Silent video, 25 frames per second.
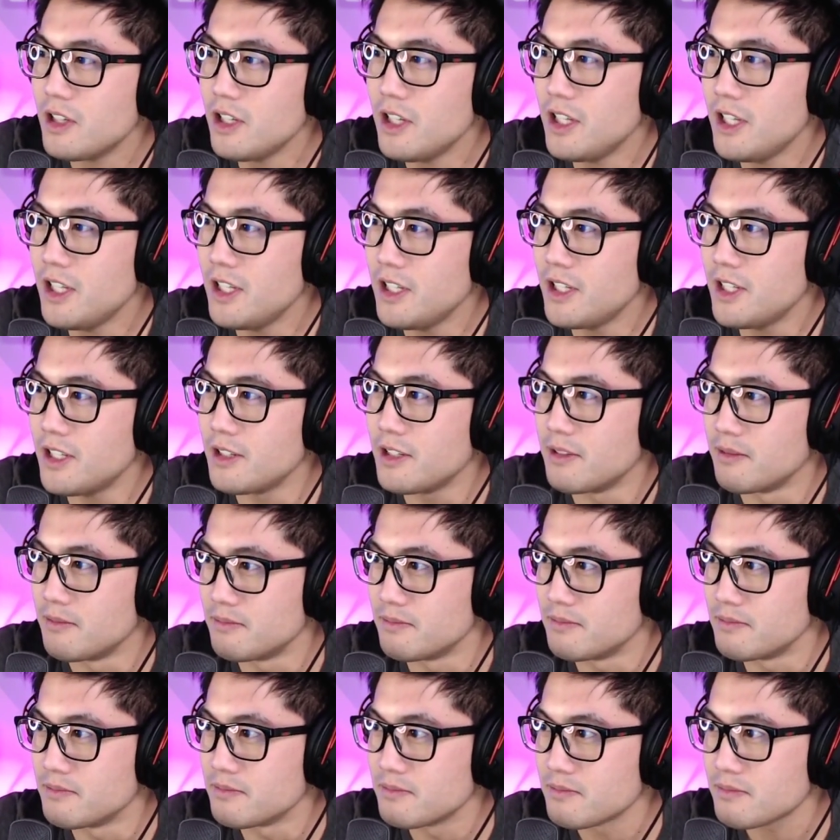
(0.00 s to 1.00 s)
so
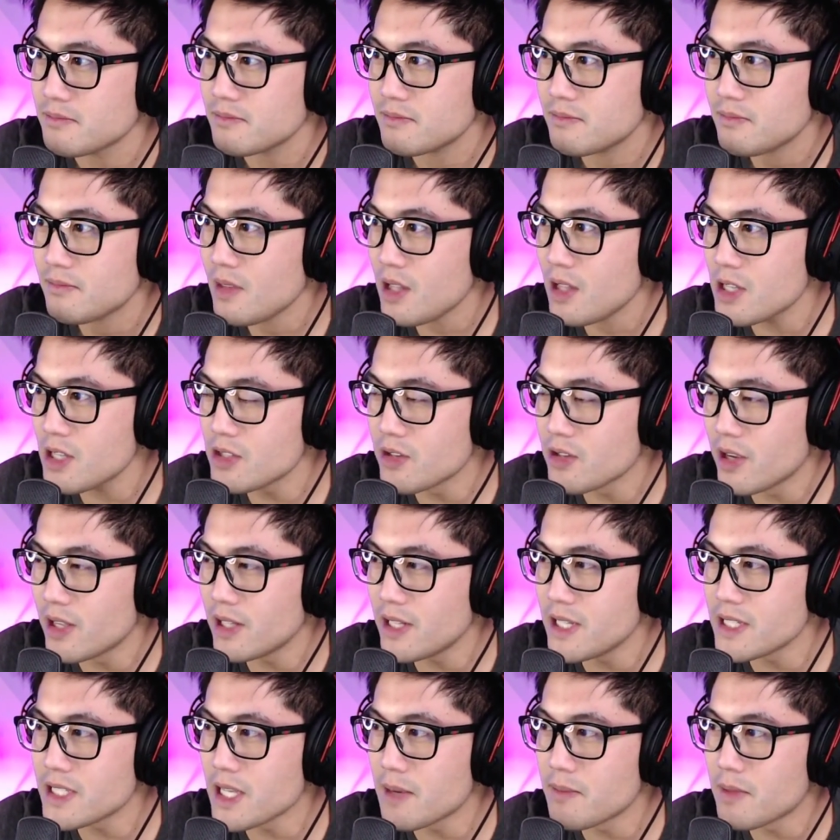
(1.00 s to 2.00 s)
at
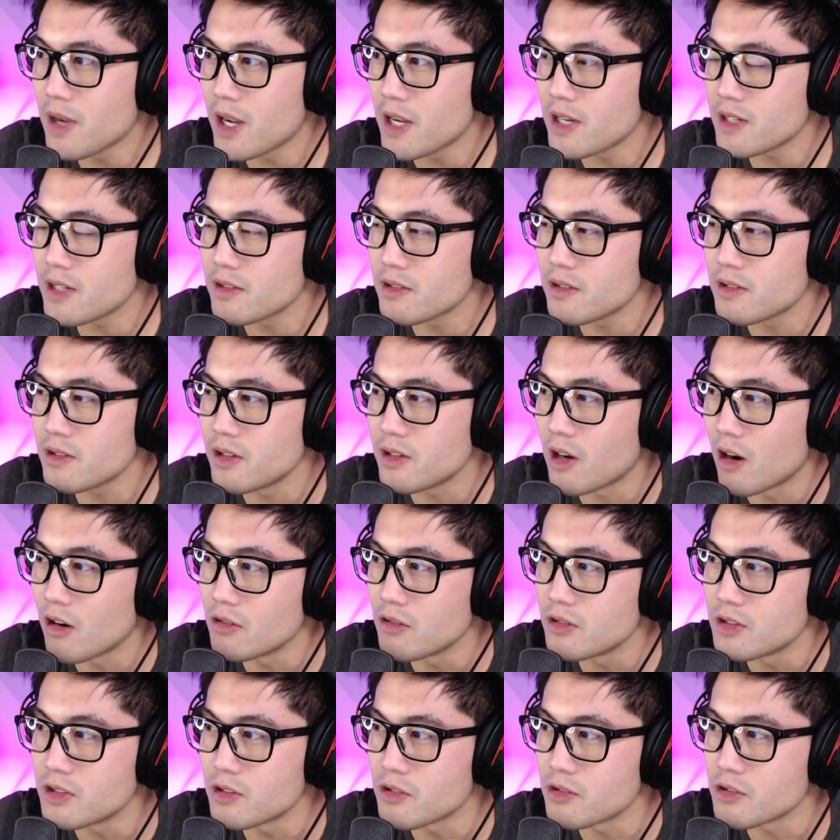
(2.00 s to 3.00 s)
least I'm not
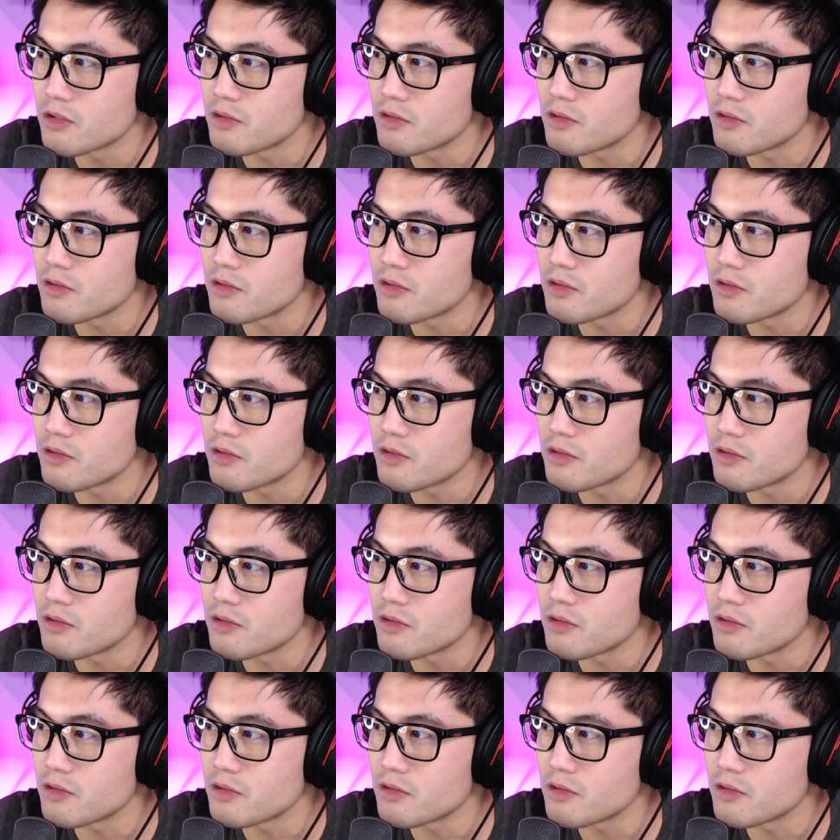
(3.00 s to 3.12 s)
Naruto